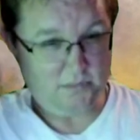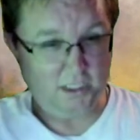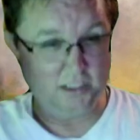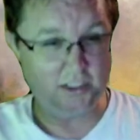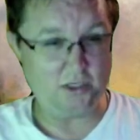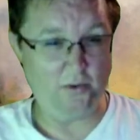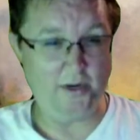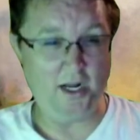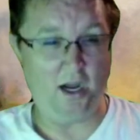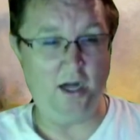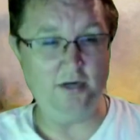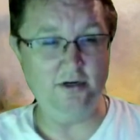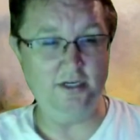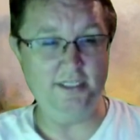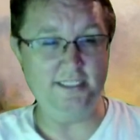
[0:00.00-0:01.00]
So in
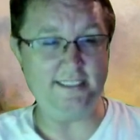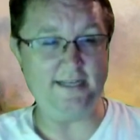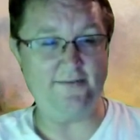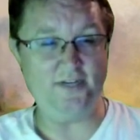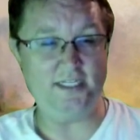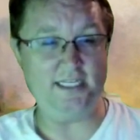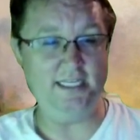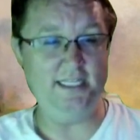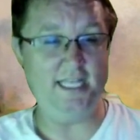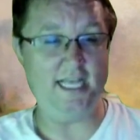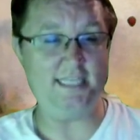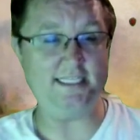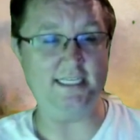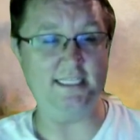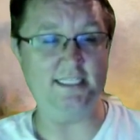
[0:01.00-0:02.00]
117
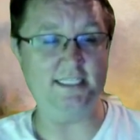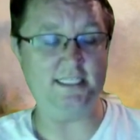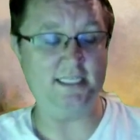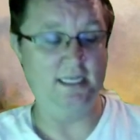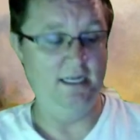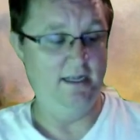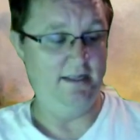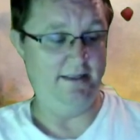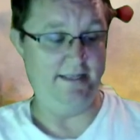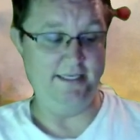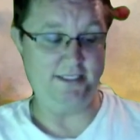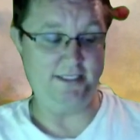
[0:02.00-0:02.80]
lessons, this